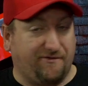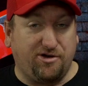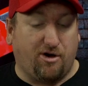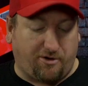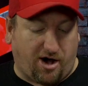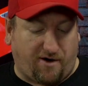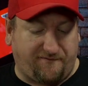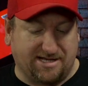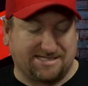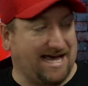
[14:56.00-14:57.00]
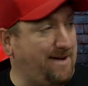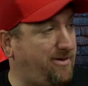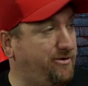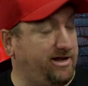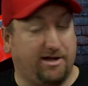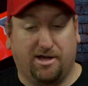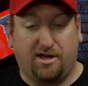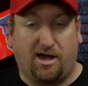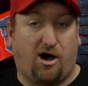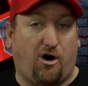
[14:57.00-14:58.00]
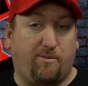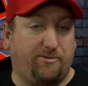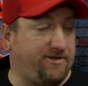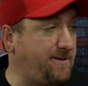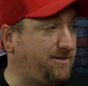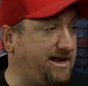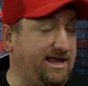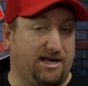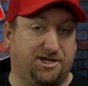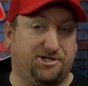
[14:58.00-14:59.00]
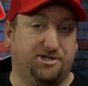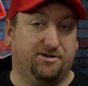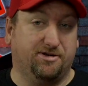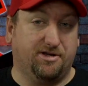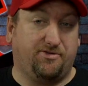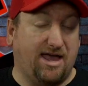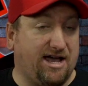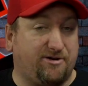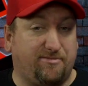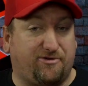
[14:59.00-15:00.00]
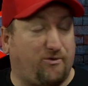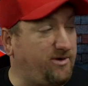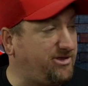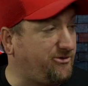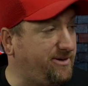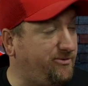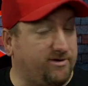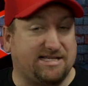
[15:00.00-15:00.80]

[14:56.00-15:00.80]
If you hold an offense that potent, Auburn, when they played LSU, they held them to 23 points.